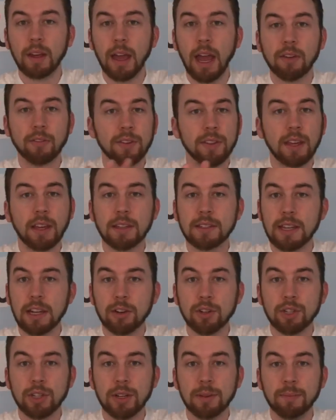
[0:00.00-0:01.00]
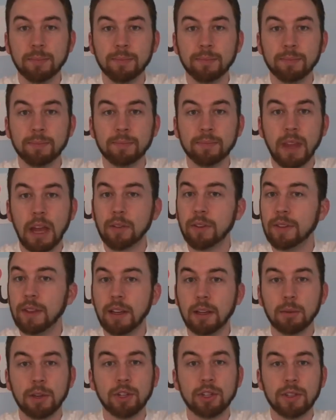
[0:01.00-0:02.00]
Everything is energy.
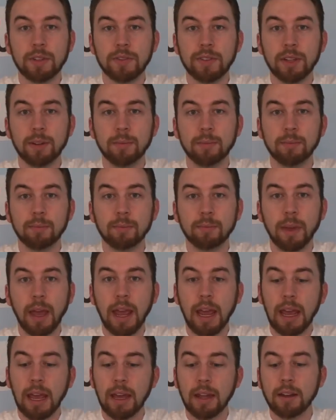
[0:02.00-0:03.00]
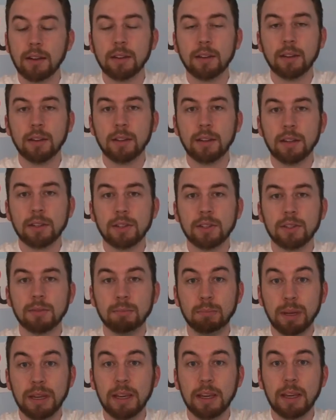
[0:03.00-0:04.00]
Everything can be shifted. and this
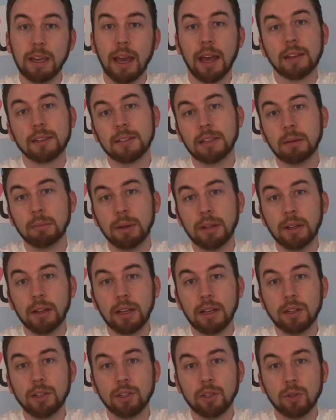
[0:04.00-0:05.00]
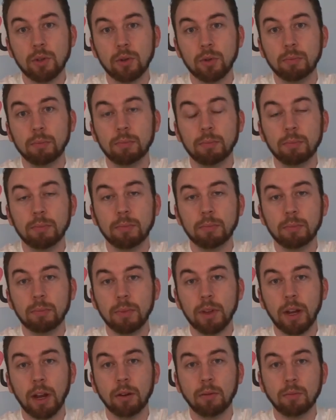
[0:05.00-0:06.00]
bee has the ability to,
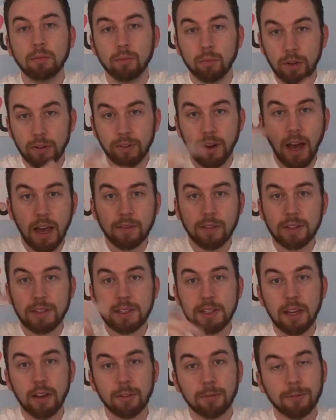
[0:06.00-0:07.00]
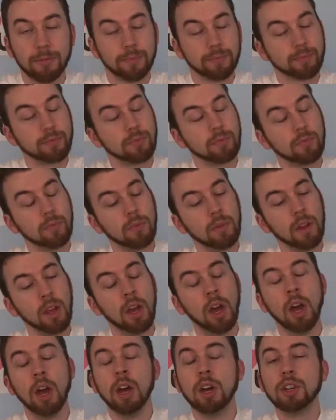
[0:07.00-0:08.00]
you know, revive itself.
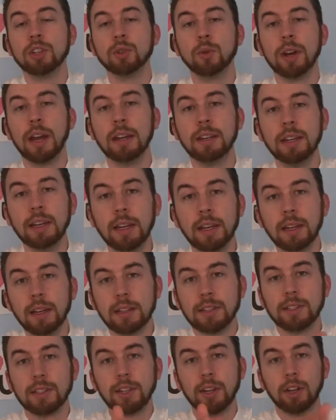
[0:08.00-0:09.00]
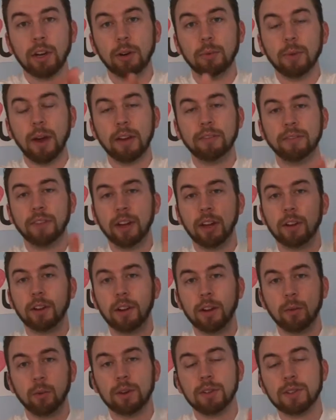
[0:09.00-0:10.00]
So what I did is, you know, I figured
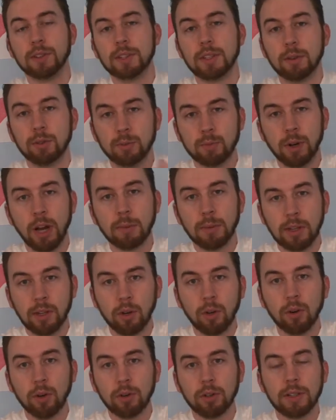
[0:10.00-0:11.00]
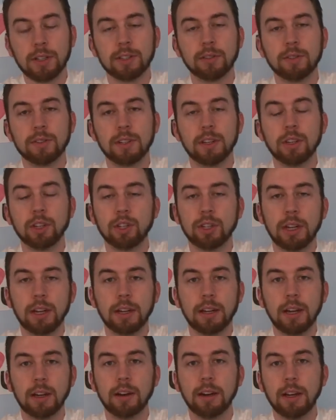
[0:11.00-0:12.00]
it was probably cold because it was in a
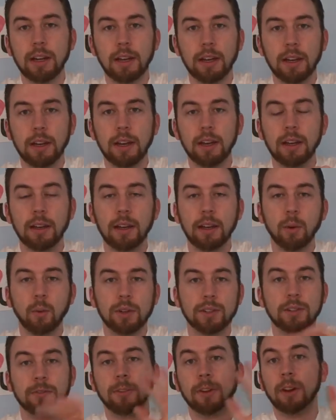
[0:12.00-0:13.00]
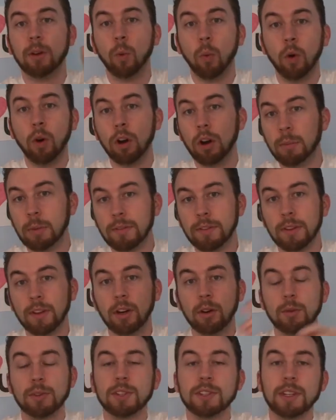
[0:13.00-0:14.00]
shaded area and it wasn't very warm even
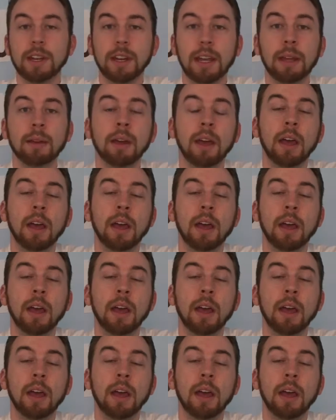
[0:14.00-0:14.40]
though it was sunny.